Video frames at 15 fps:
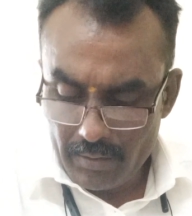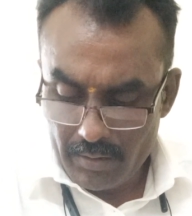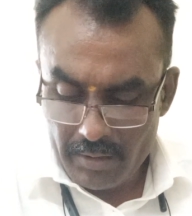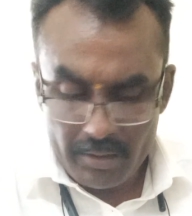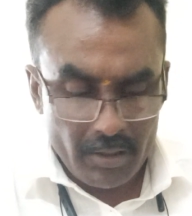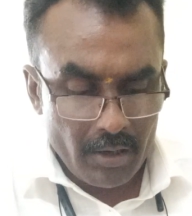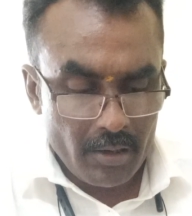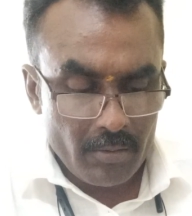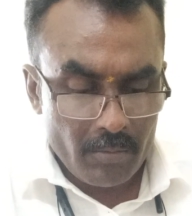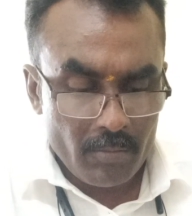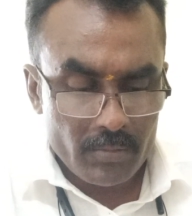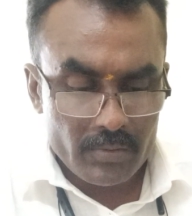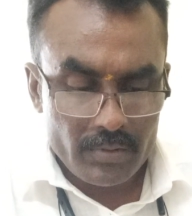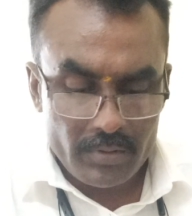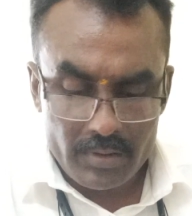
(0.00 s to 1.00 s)
there are
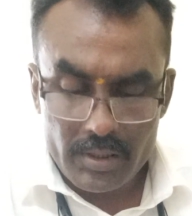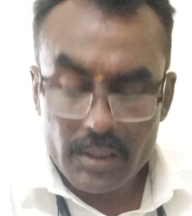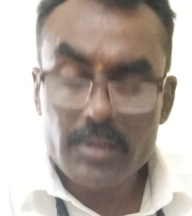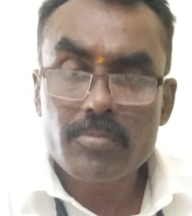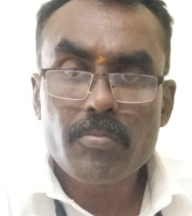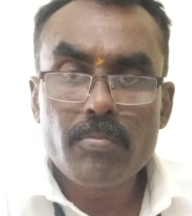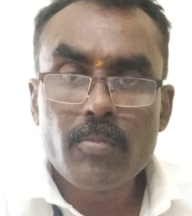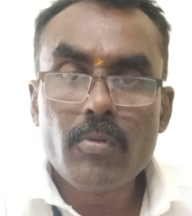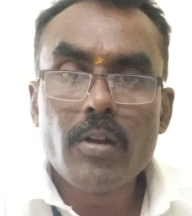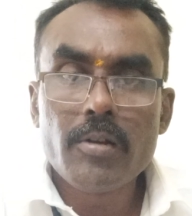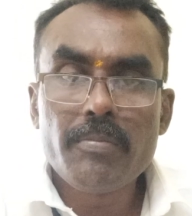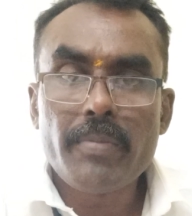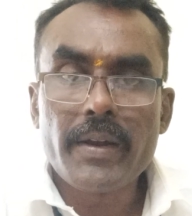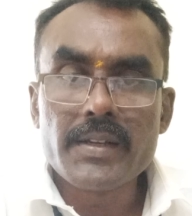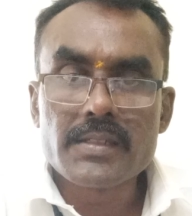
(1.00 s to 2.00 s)
6
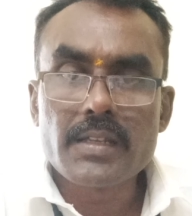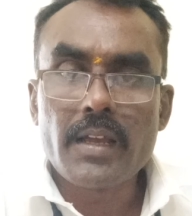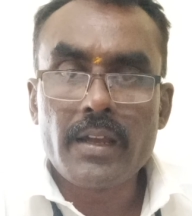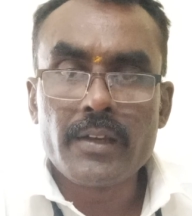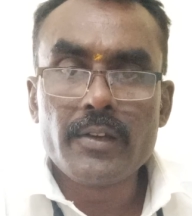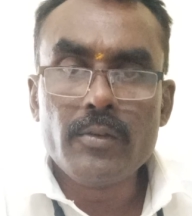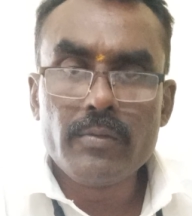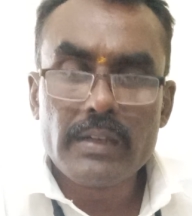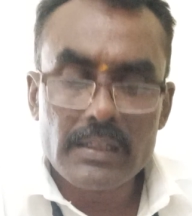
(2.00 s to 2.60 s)
bullet points I give.